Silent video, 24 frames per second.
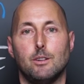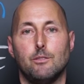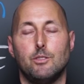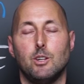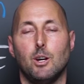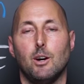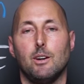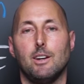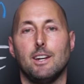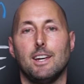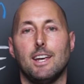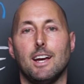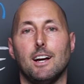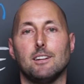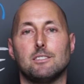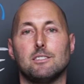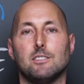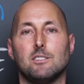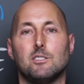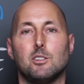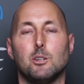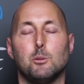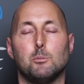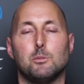If you had to
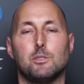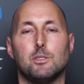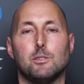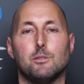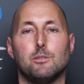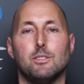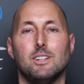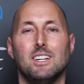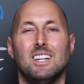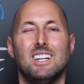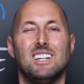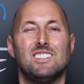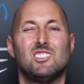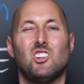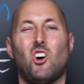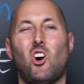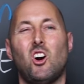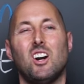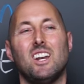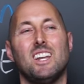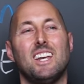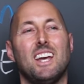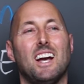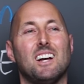guess in terms of, it's
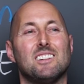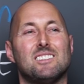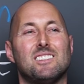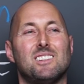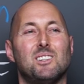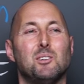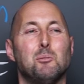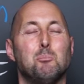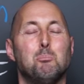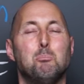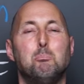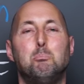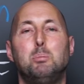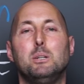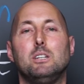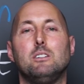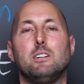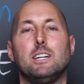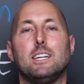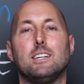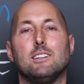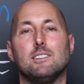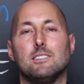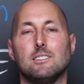hard to guess the
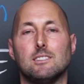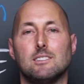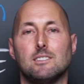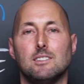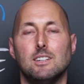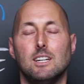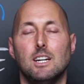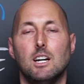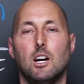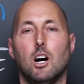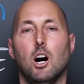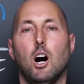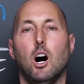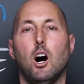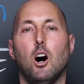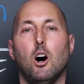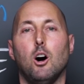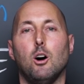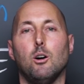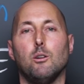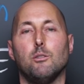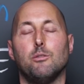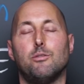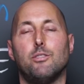billions
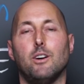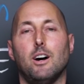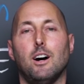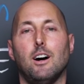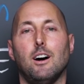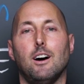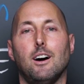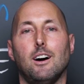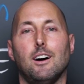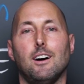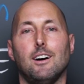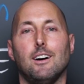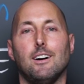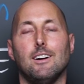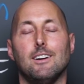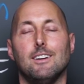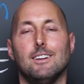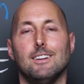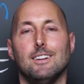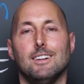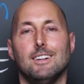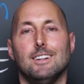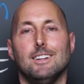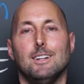of uh,